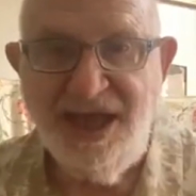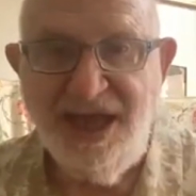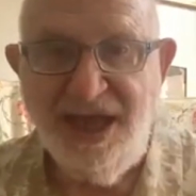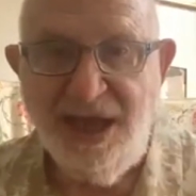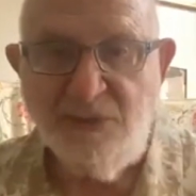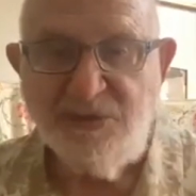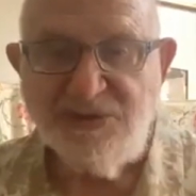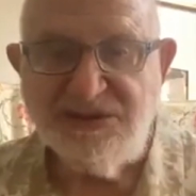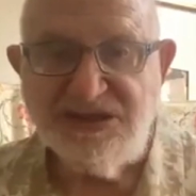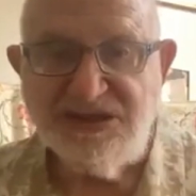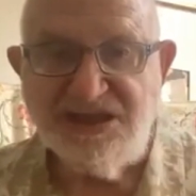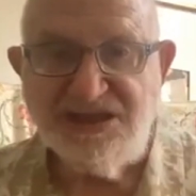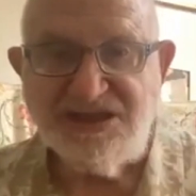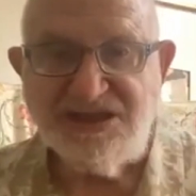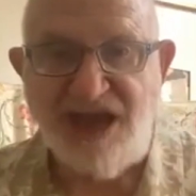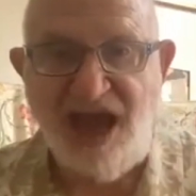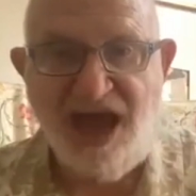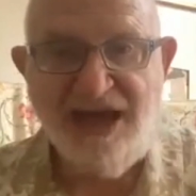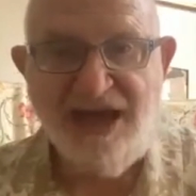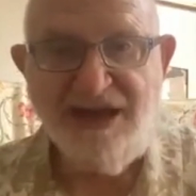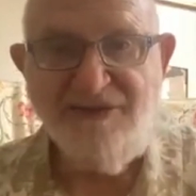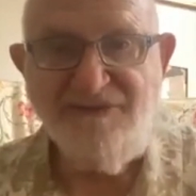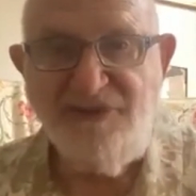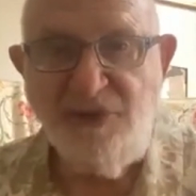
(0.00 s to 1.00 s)
It was a
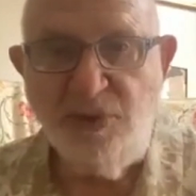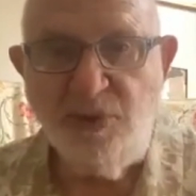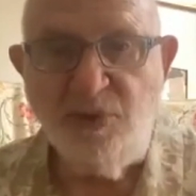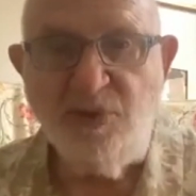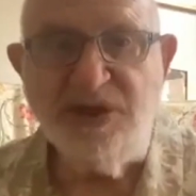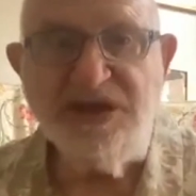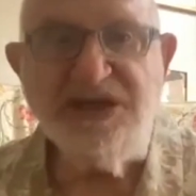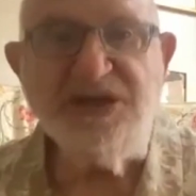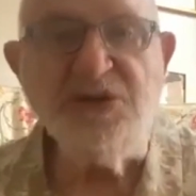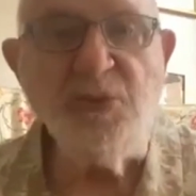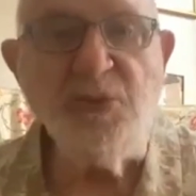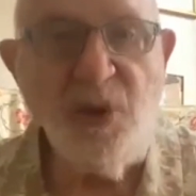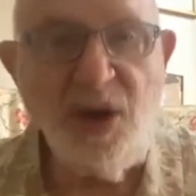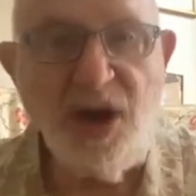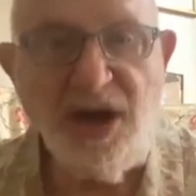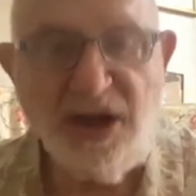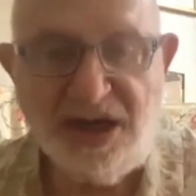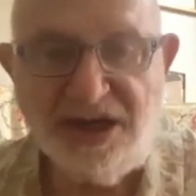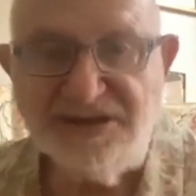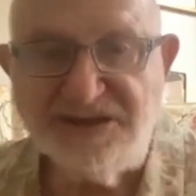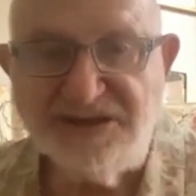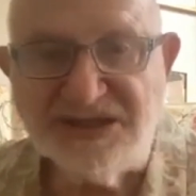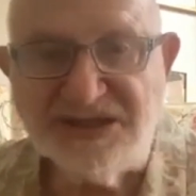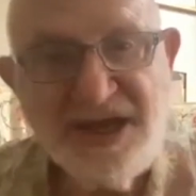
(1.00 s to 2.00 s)
side of who he
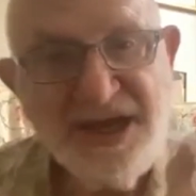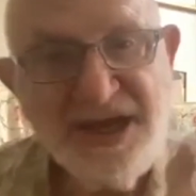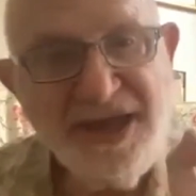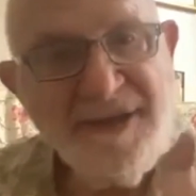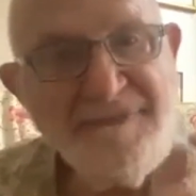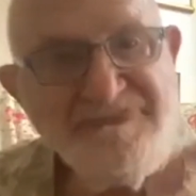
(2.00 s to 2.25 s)
was.